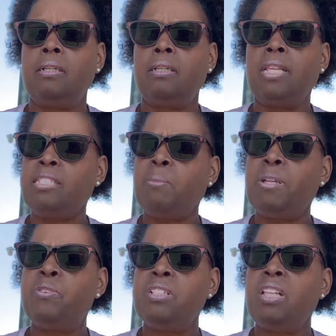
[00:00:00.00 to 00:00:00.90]
Let's be
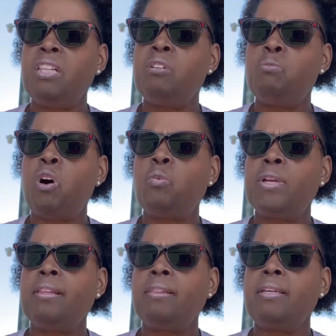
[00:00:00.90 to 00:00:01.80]
a little more
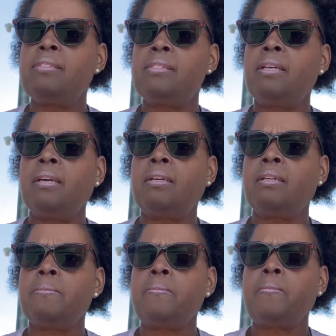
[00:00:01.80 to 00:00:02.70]
realistic
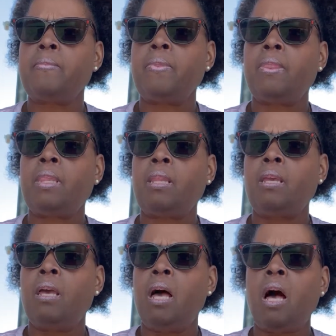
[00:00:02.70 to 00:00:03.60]

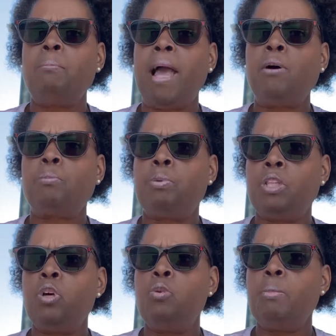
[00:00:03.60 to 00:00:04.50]
about
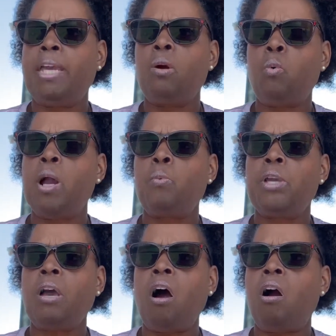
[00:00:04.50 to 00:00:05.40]
blooming where
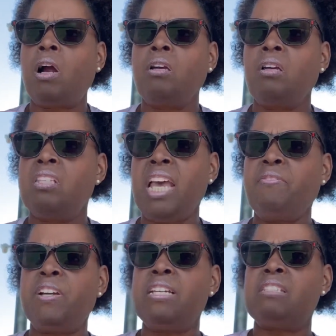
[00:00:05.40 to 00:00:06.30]
we are. Take,
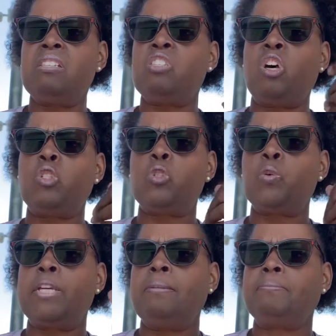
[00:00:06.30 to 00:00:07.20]
for instance, a
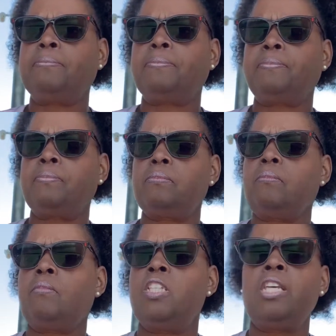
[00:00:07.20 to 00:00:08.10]
tree.
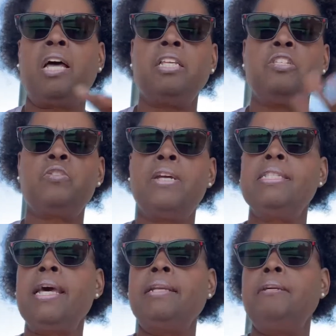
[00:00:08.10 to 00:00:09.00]
See all these trees
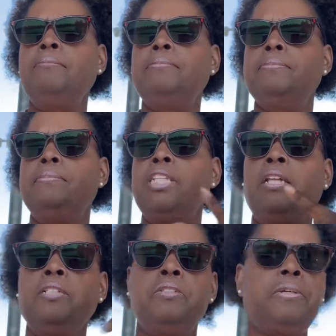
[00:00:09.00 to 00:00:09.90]
out here? See
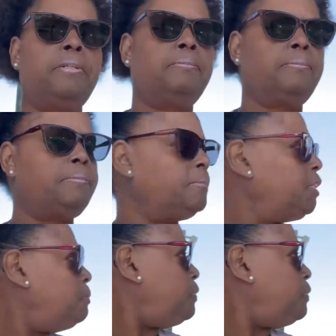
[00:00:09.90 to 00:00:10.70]
all these trees? See the